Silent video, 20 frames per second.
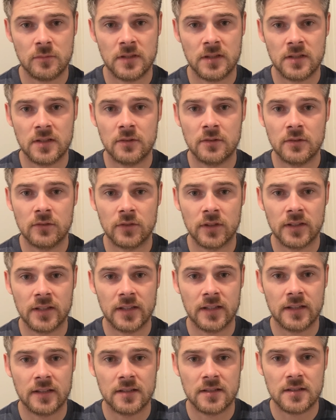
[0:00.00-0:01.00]
when you do the right
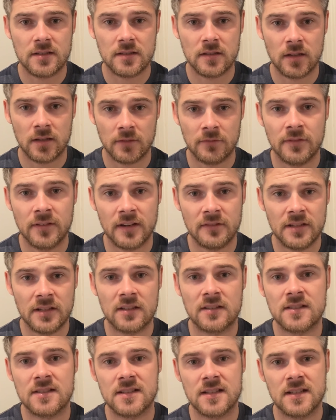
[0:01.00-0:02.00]
things on a very
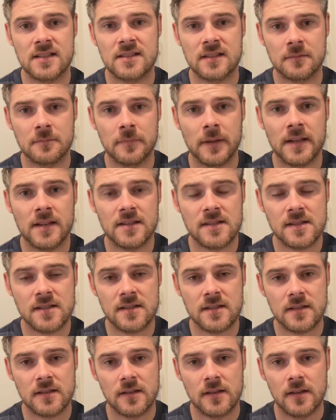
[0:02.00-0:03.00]
consistent
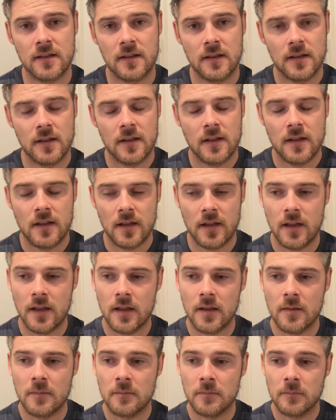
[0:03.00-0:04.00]
basis,
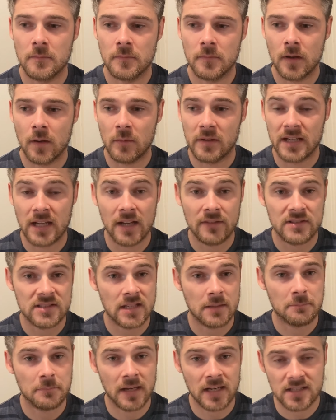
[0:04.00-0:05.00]
and when you have
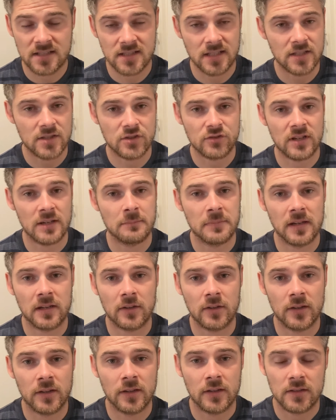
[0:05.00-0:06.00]
setbacks, get straight back
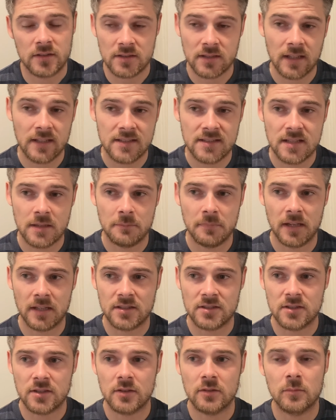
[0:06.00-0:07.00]
on it, because I had
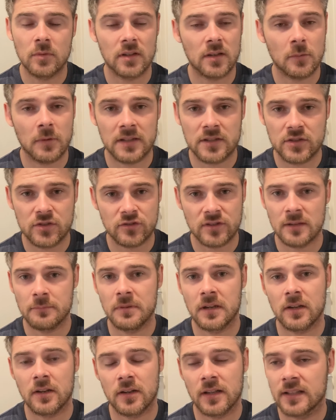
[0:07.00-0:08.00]
setbacks too, but I went straight
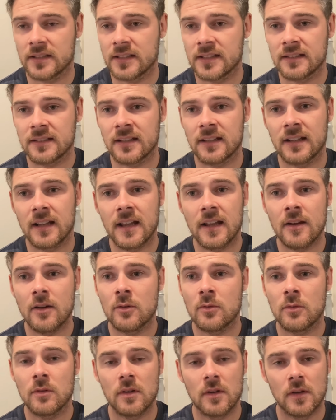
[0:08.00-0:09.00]
back on it. I didn't
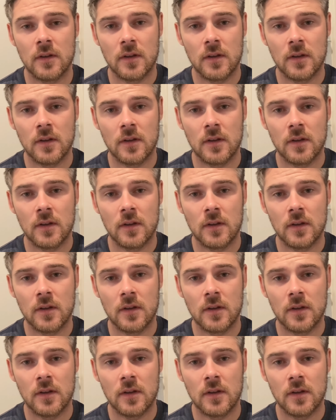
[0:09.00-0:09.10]
allow